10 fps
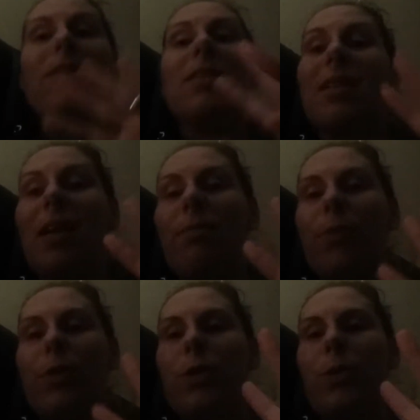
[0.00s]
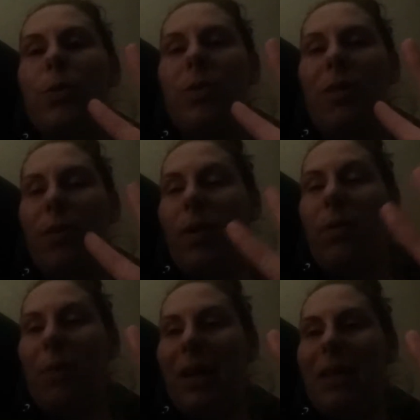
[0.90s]
it set for two
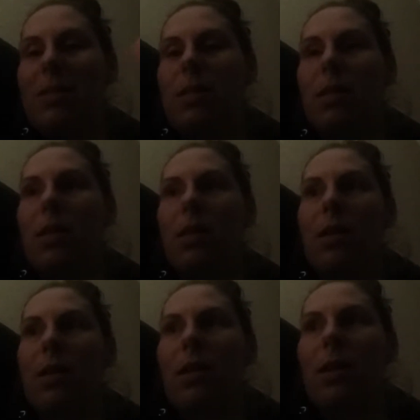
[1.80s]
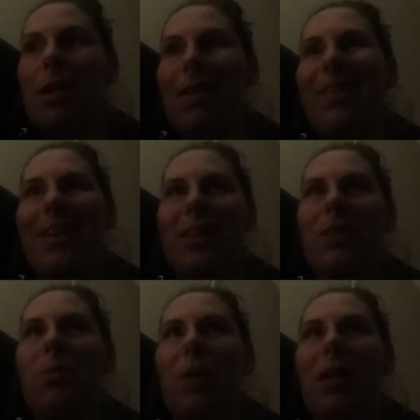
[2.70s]
different weeks. I think
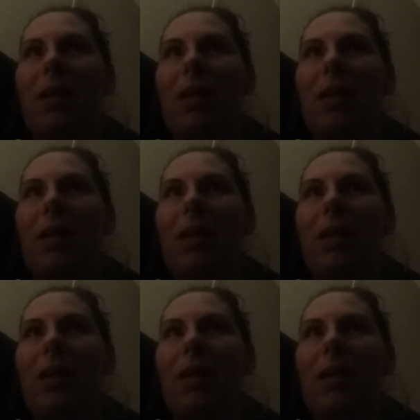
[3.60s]
it's week